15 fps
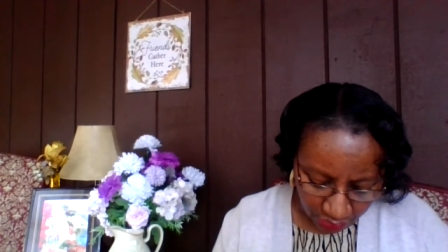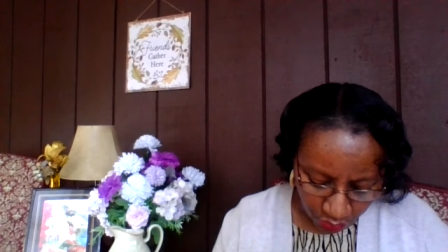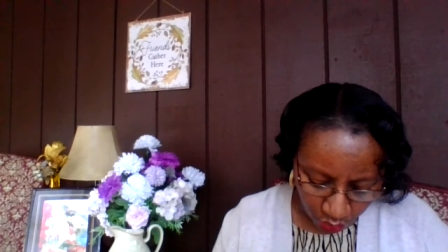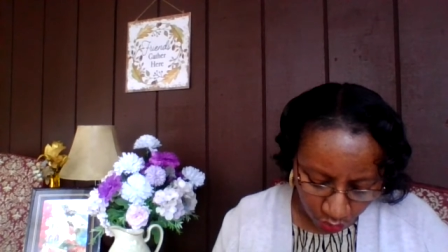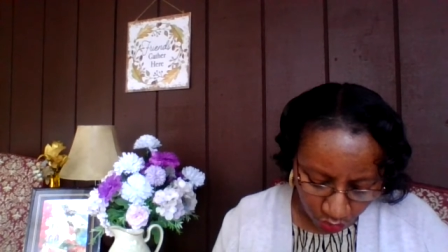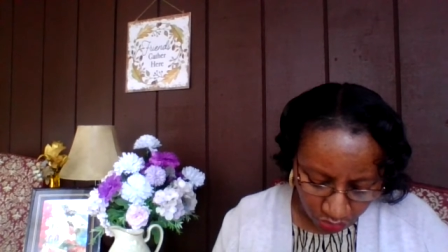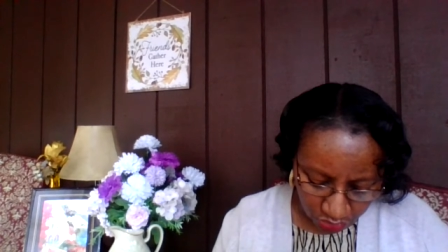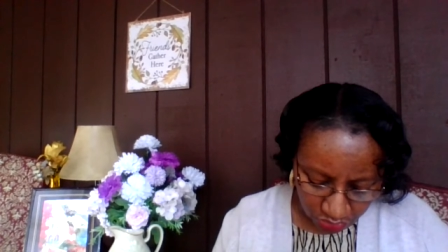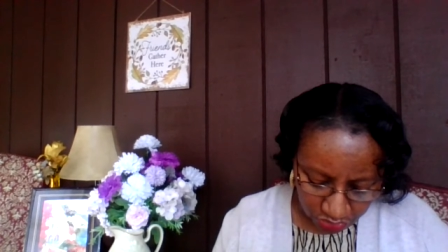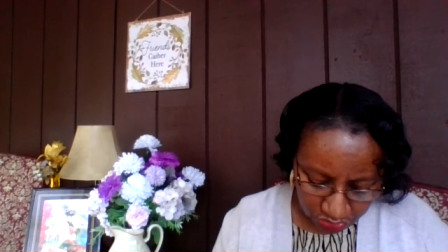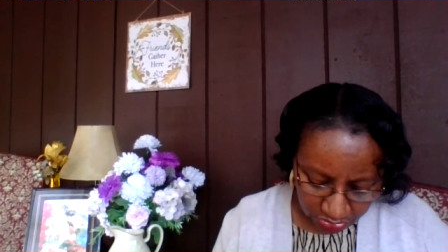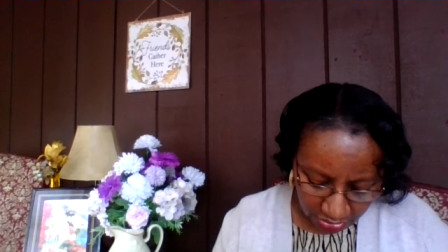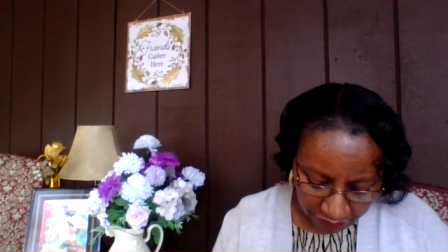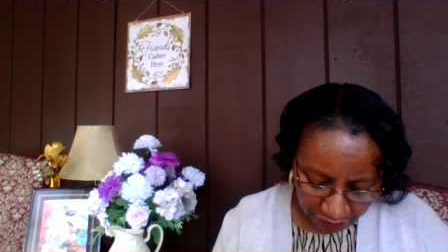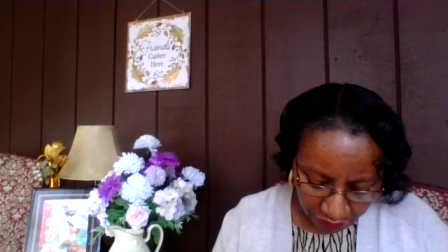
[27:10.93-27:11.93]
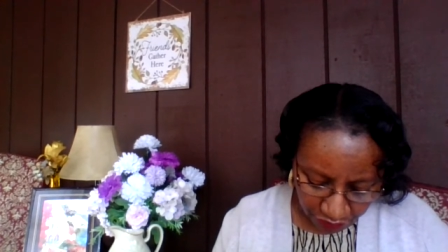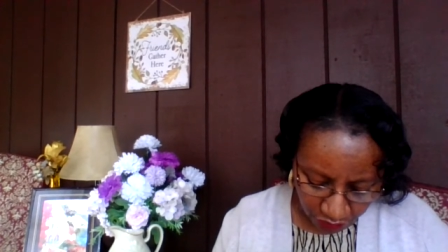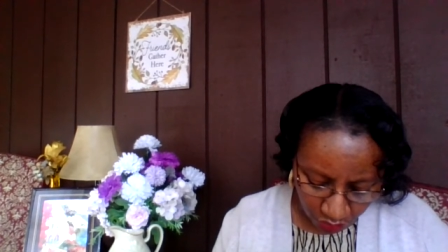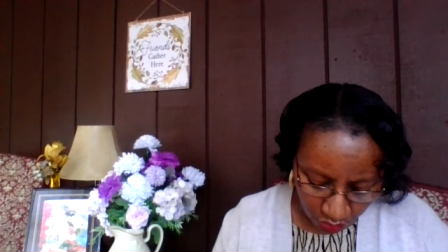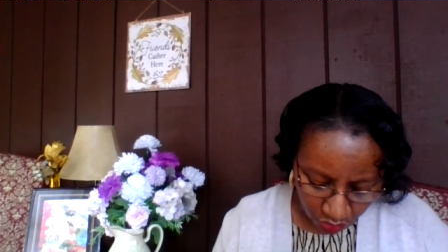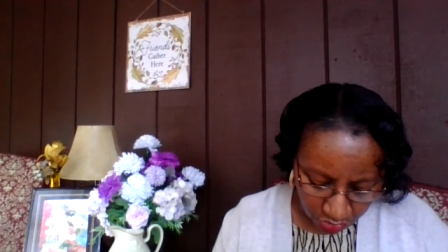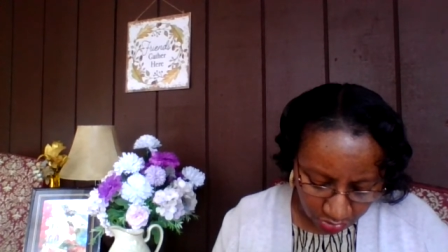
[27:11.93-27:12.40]
and waters of a
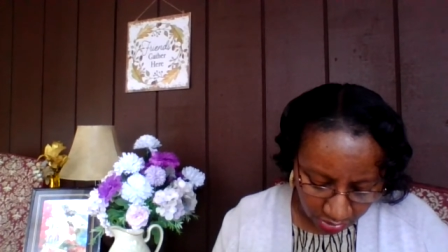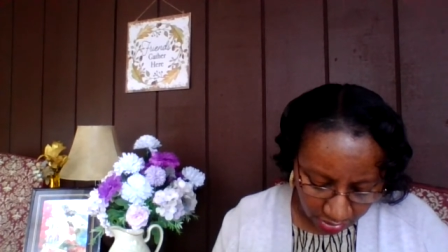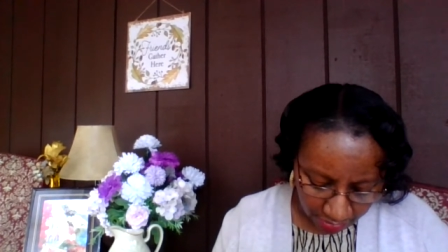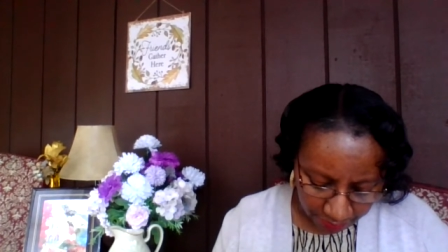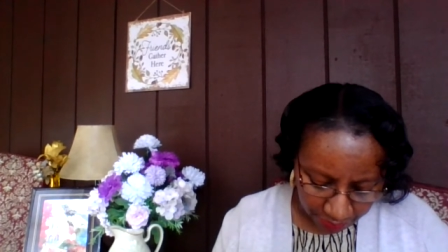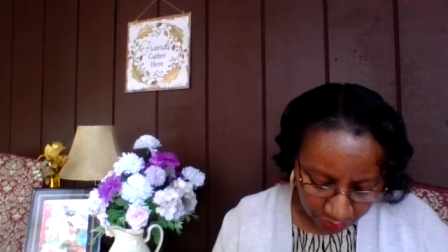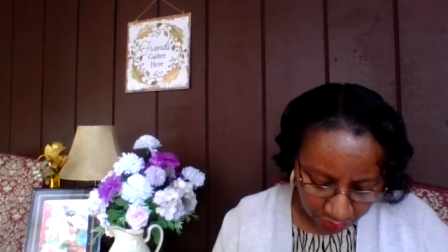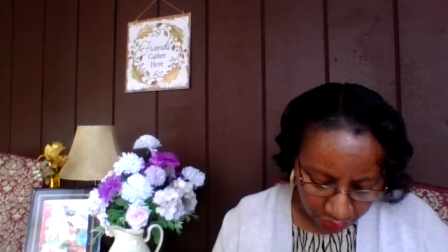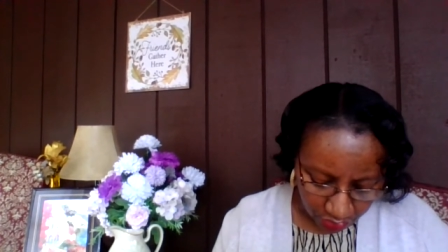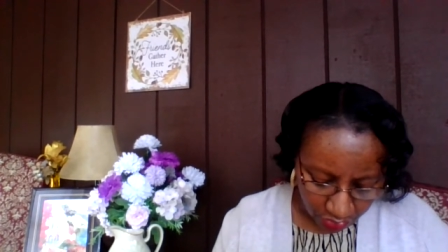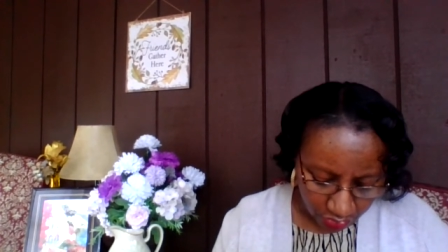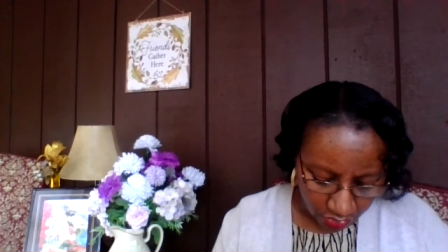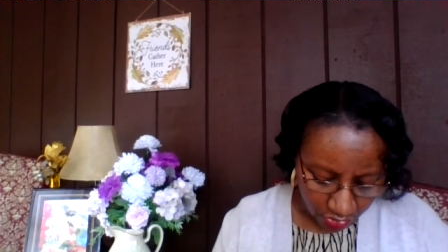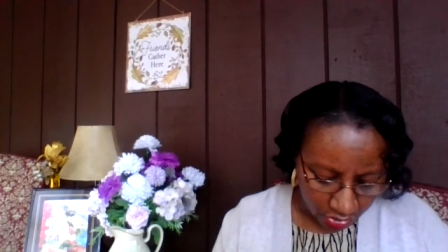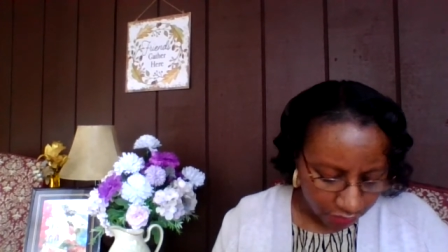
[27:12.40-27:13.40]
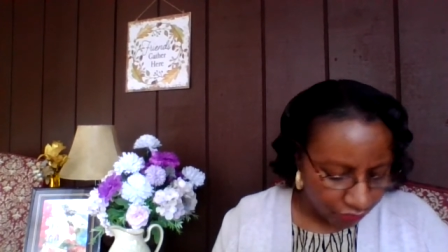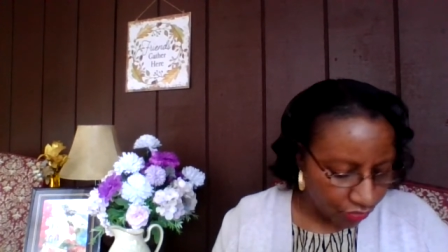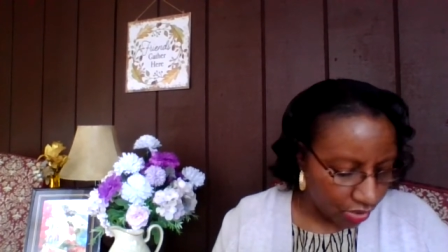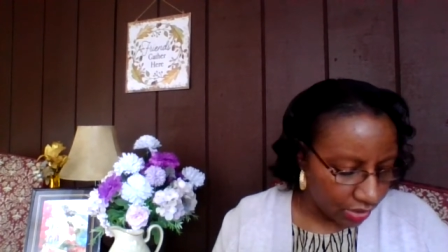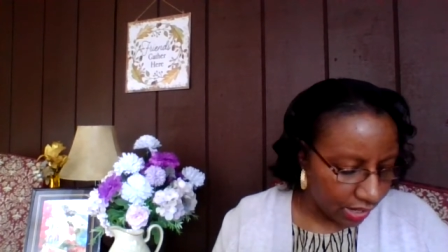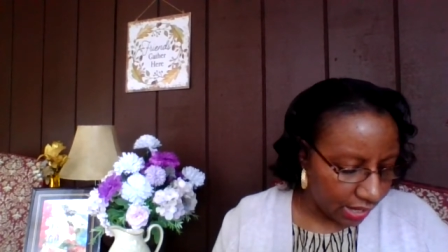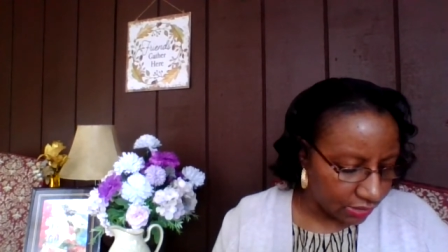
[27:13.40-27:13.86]
full cup are
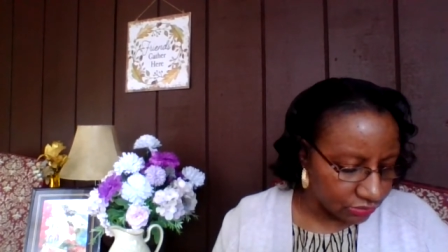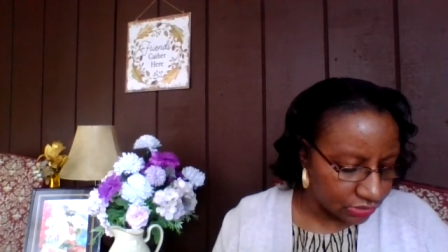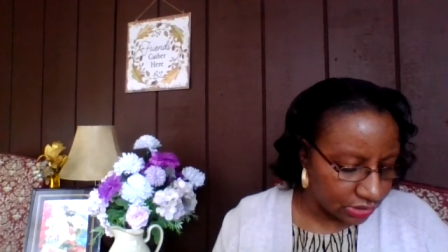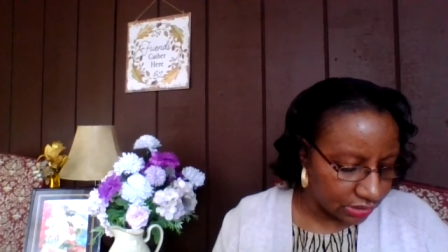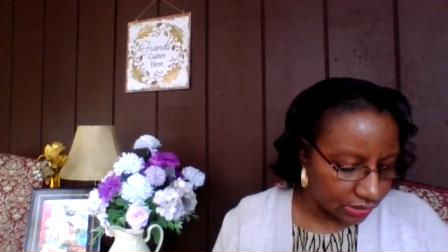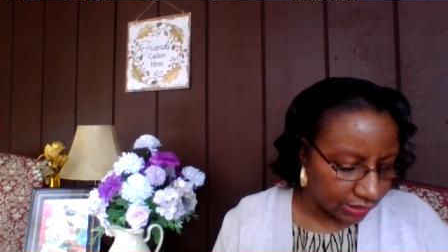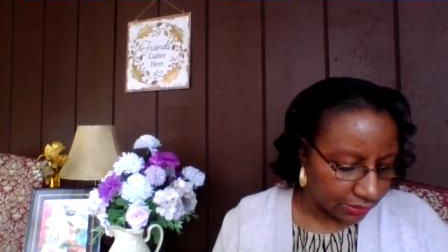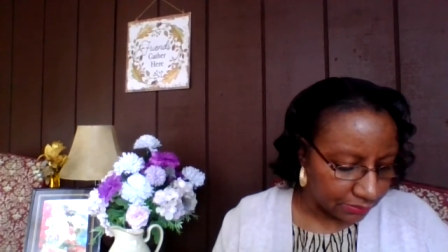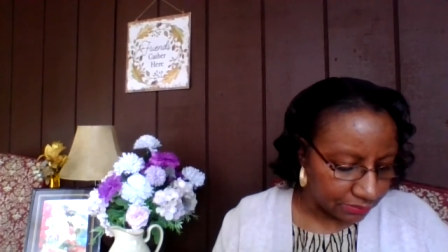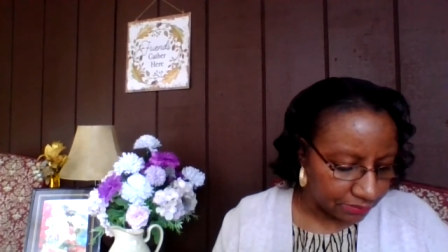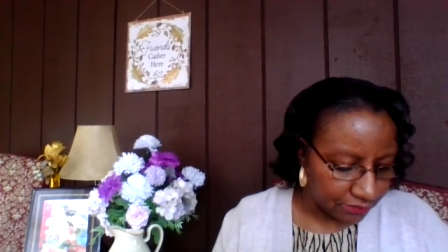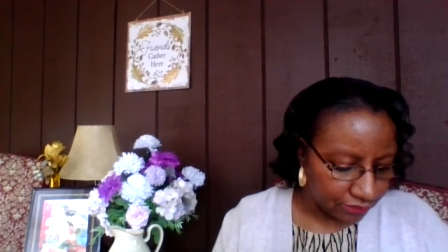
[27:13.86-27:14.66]
wrung out to them.